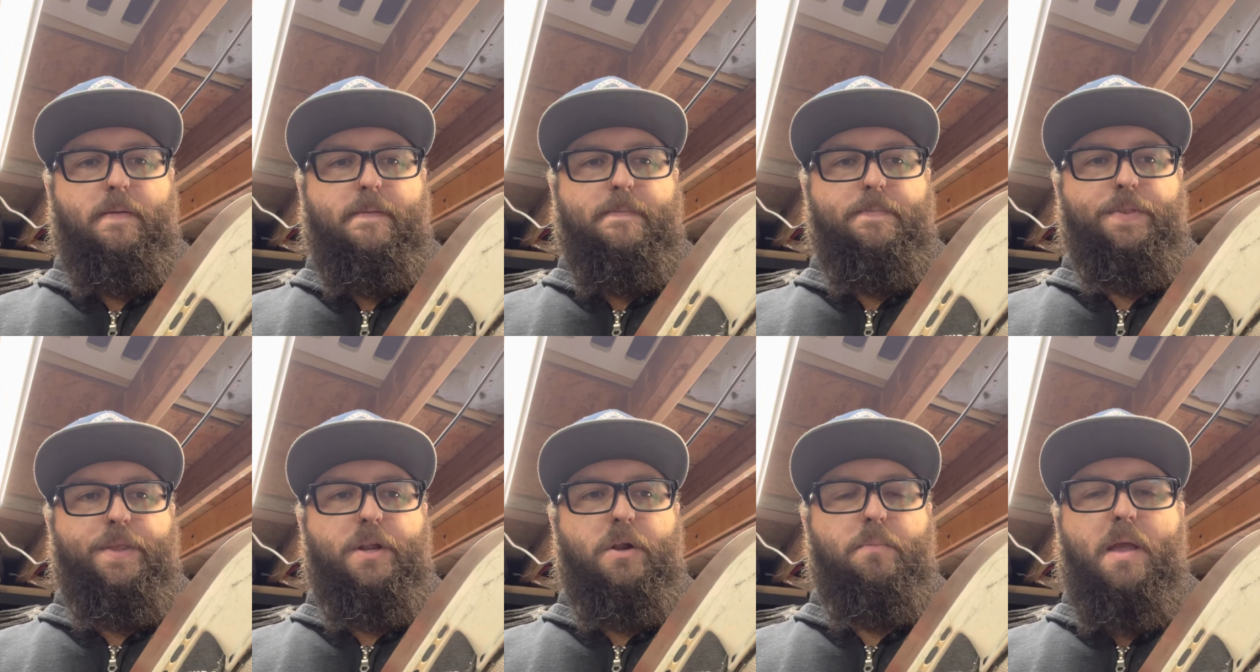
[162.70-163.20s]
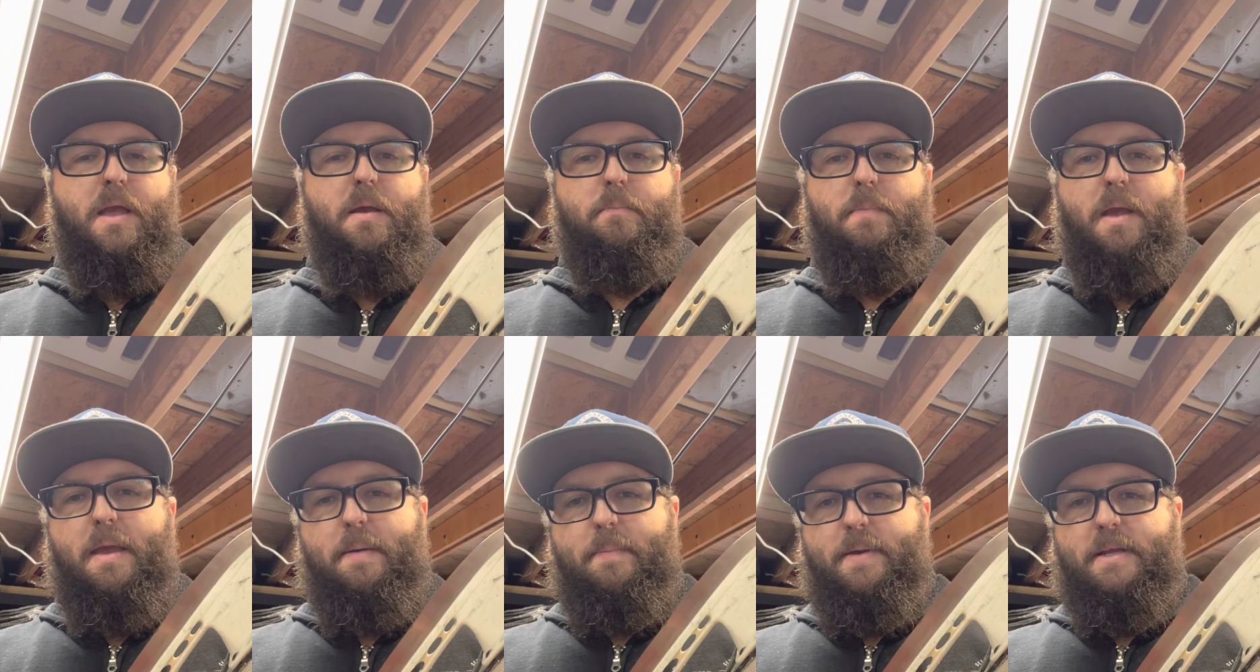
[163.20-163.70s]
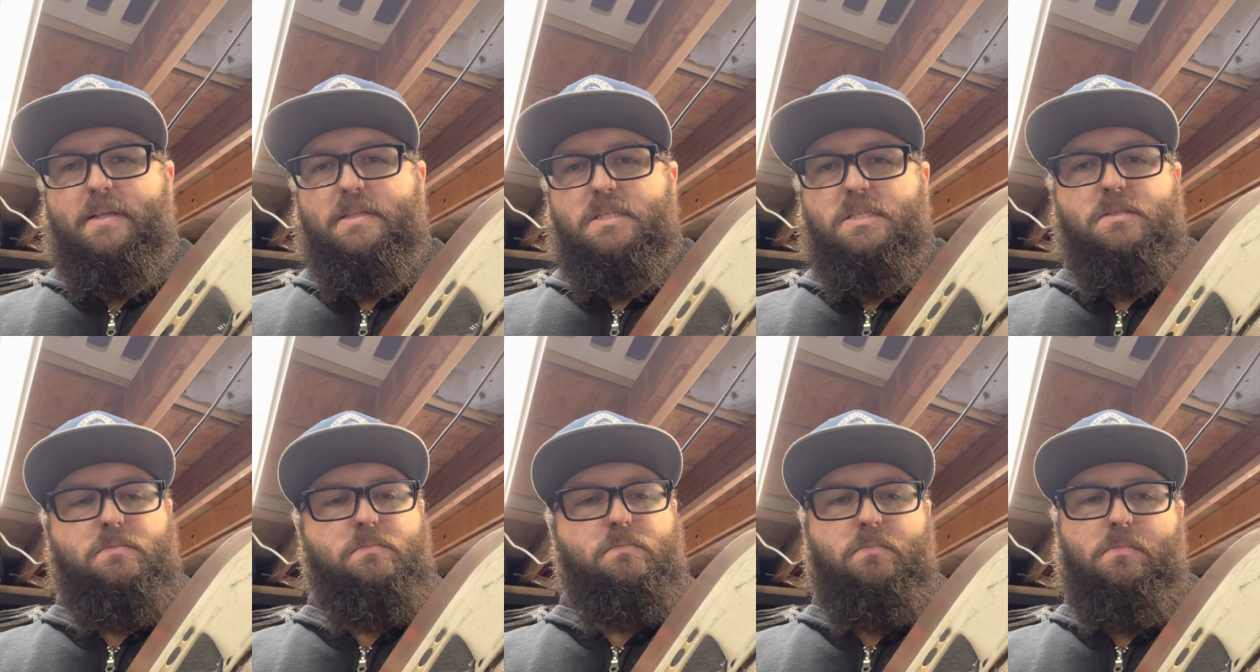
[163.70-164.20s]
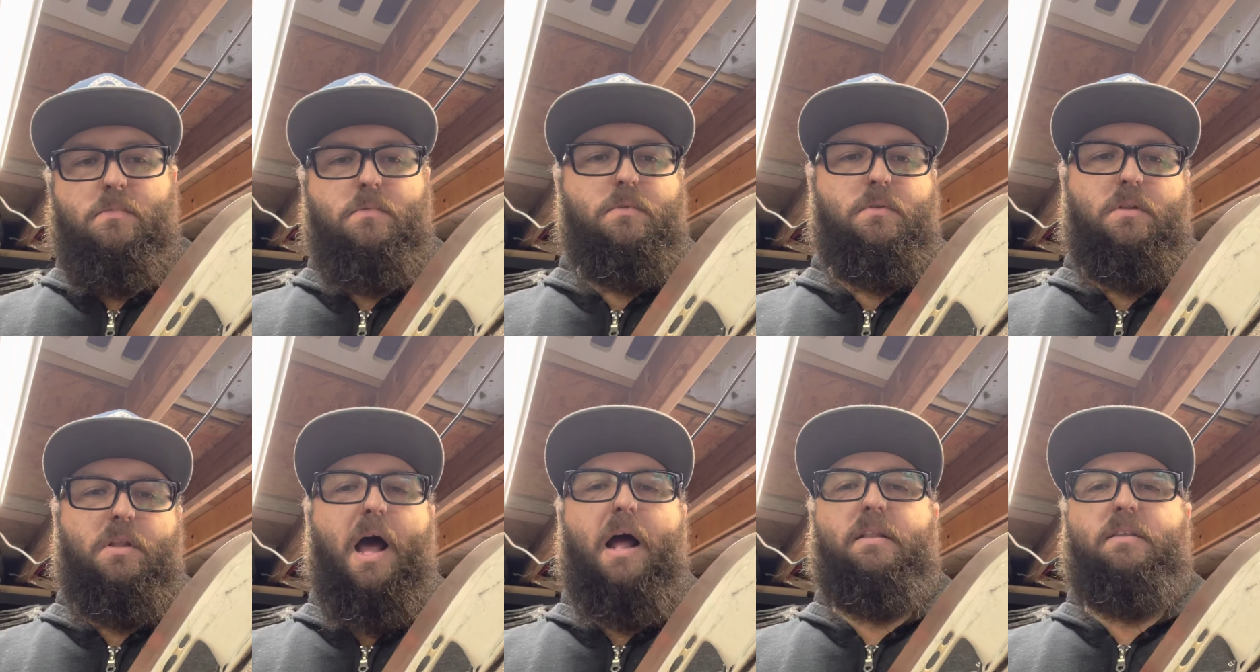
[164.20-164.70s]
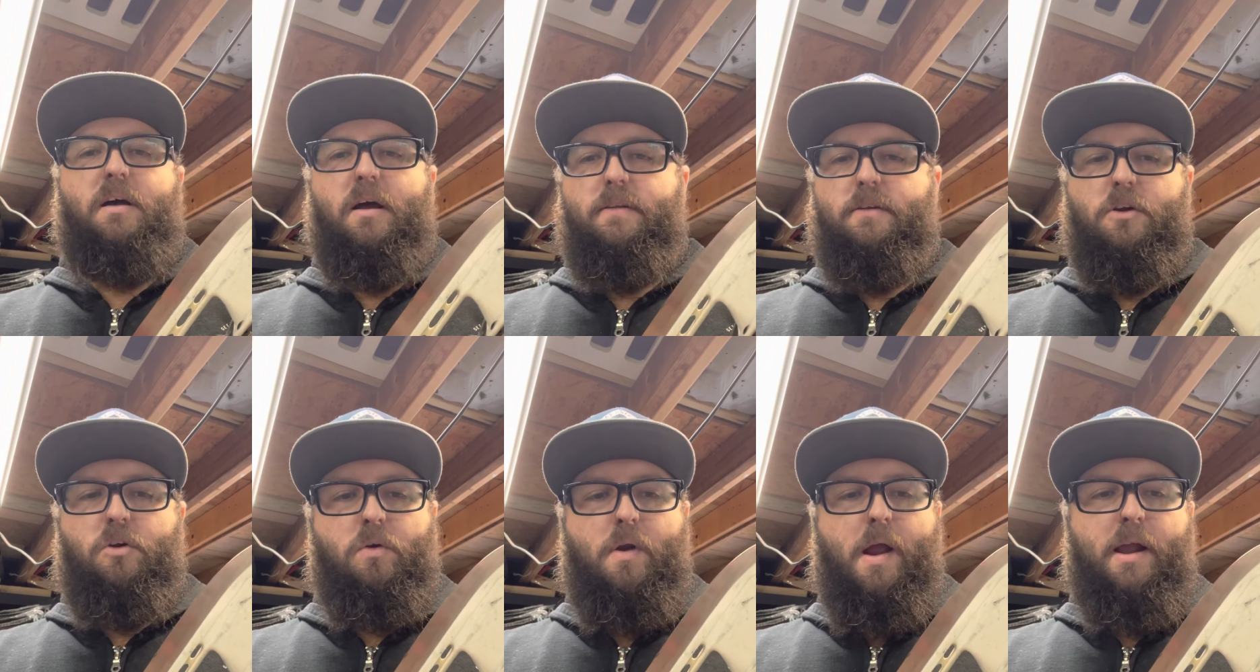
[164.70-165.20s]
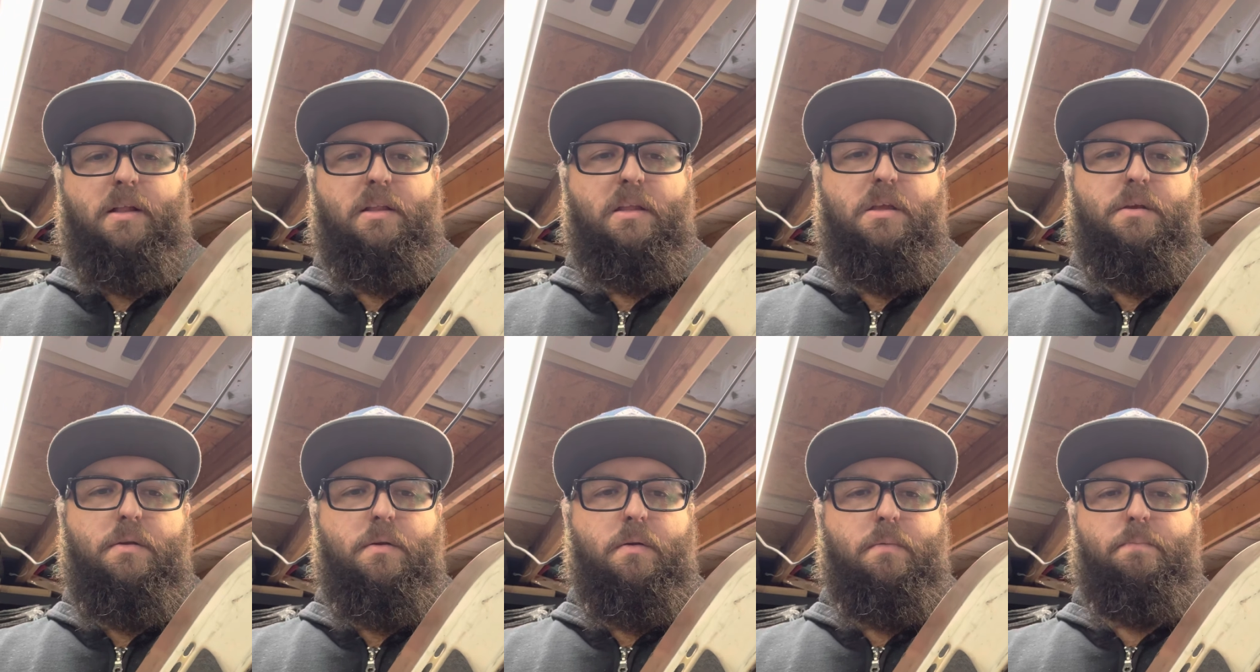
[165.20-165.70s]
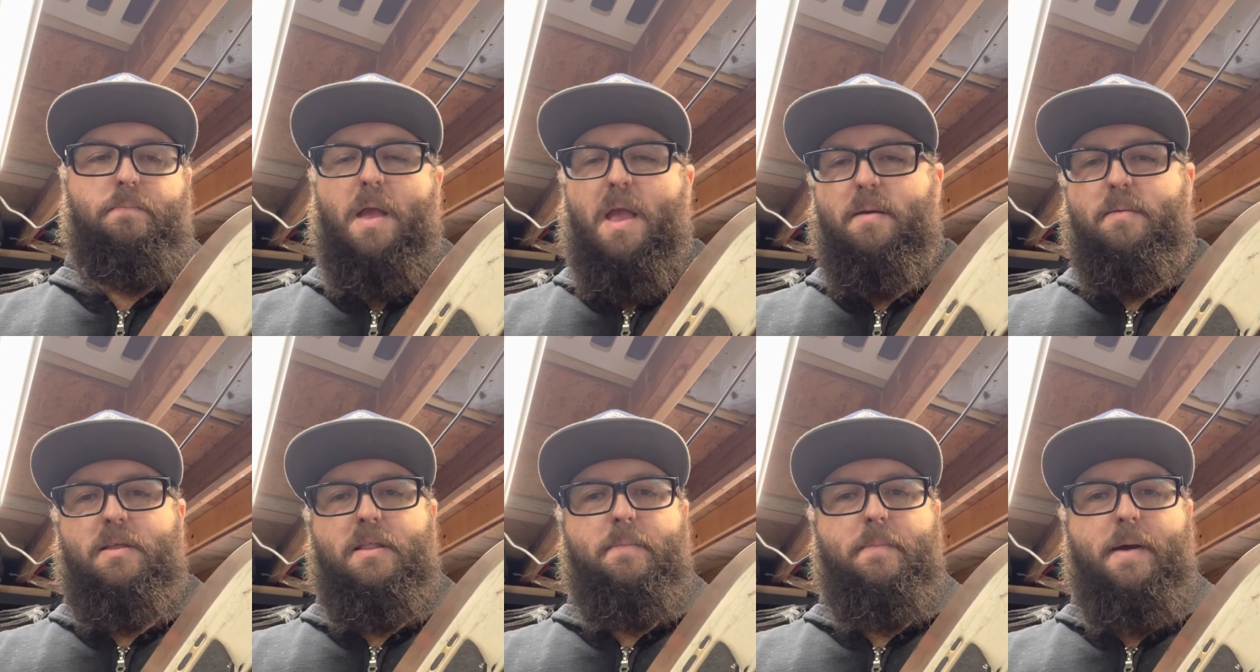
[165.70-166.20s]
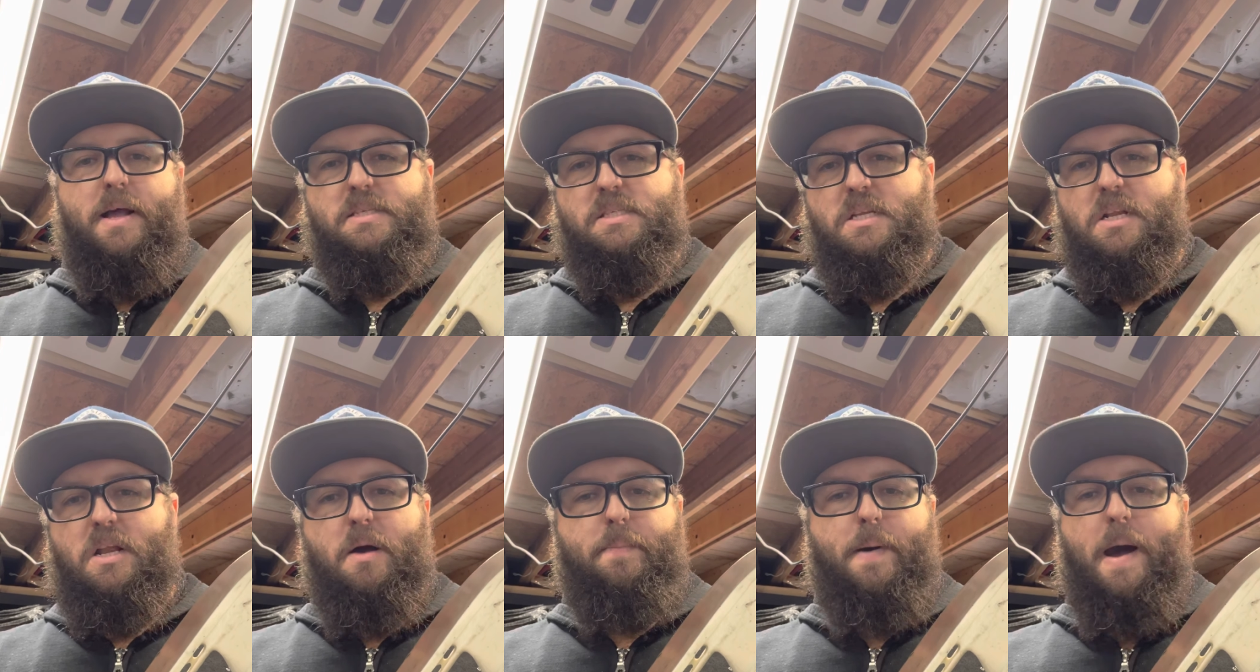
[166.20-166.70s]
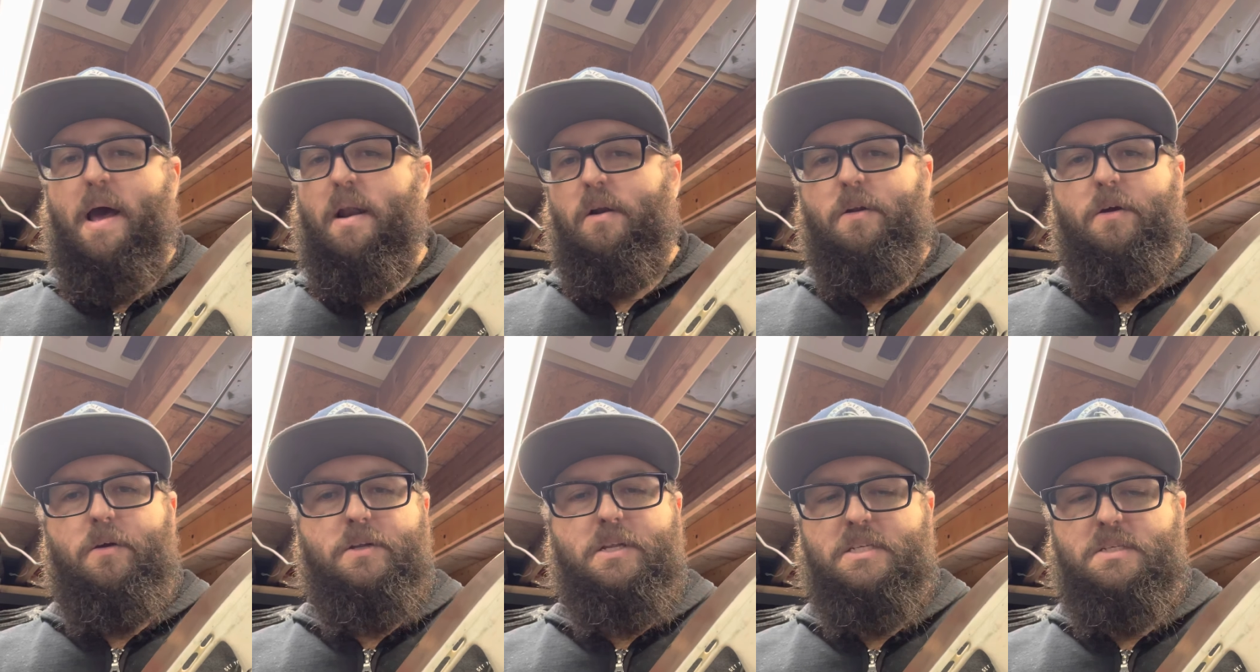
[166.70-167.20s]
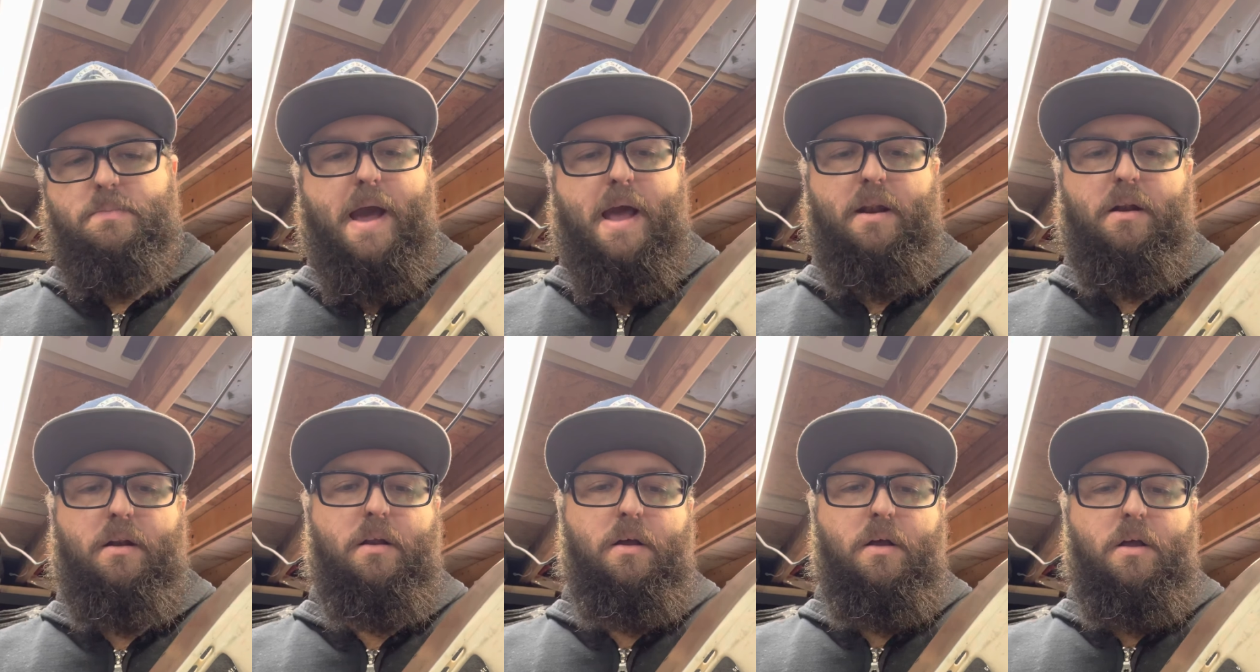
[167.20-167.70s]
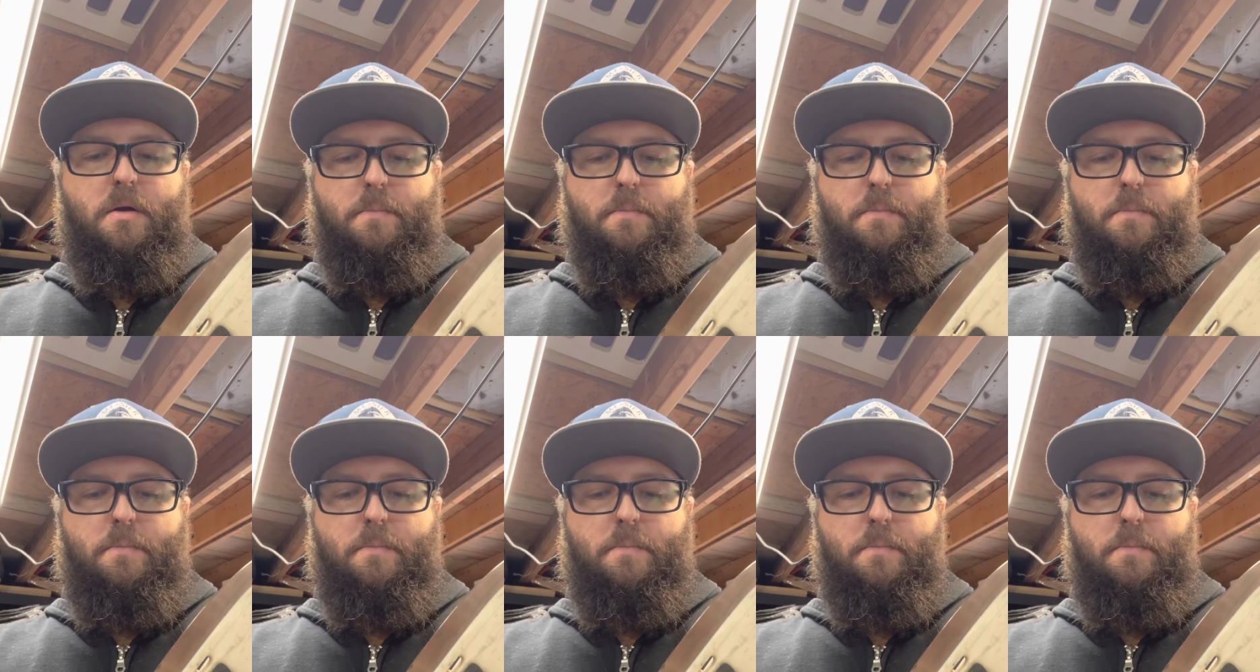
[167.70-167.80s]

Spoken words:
maybe it's not done correctly, maybe they messed it up, I don't know, it doesn't matter.